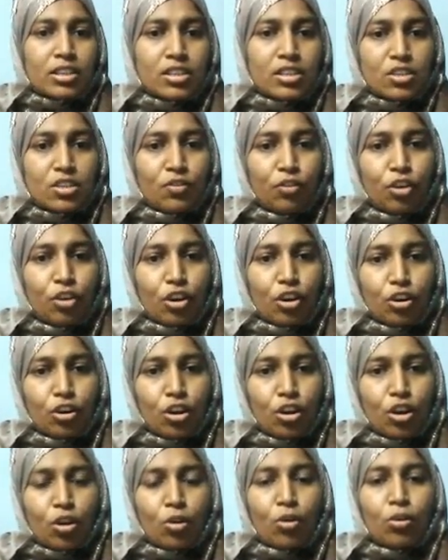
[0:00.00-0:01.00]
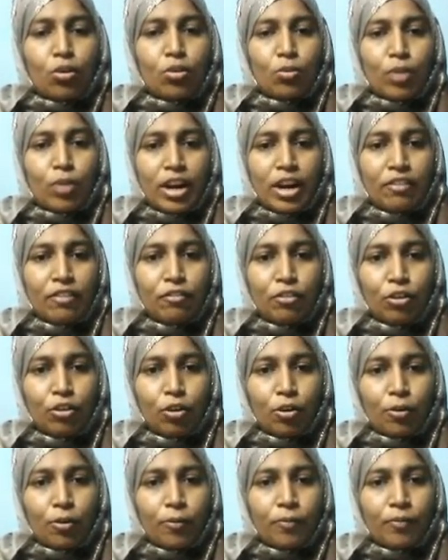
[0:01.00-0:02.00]
This is 4, no? 1
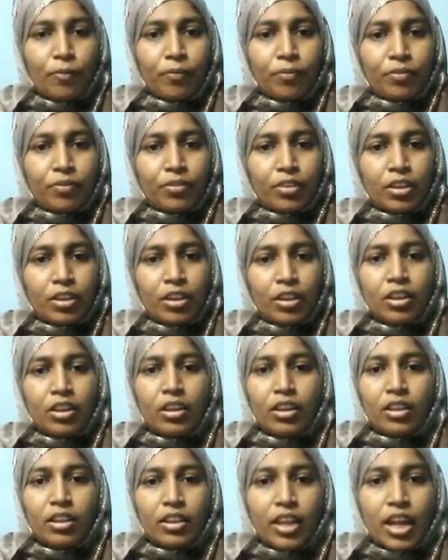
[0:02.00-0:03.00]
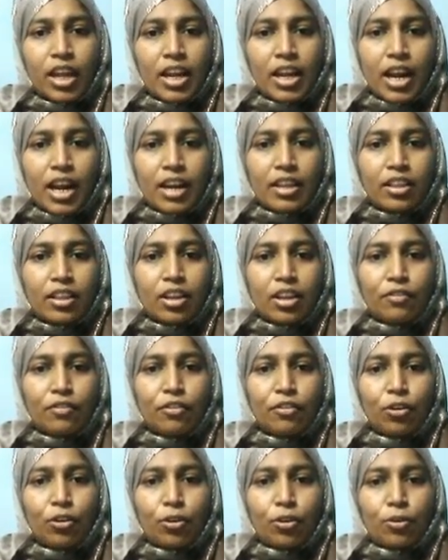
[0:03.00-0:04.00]
4. Then another
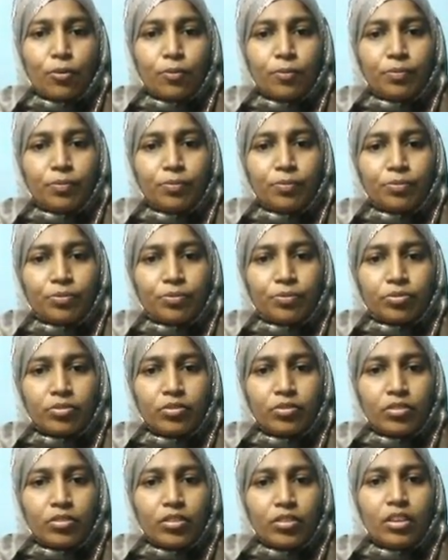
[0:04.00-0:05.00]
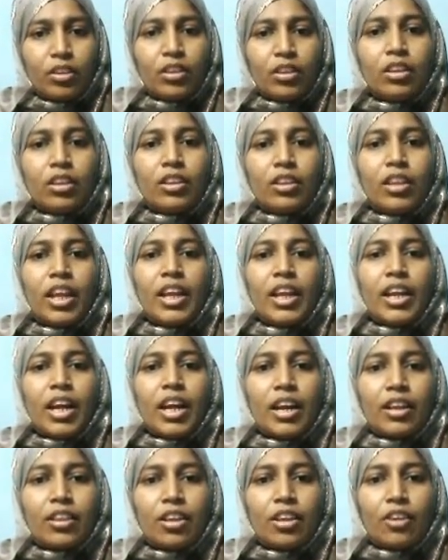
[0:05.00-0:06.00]
4. Then
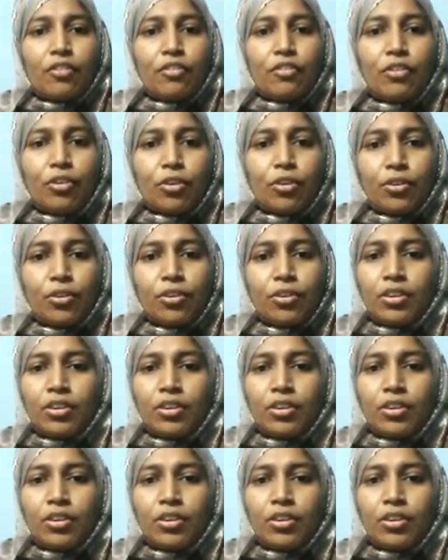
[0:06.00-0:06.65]
another 4.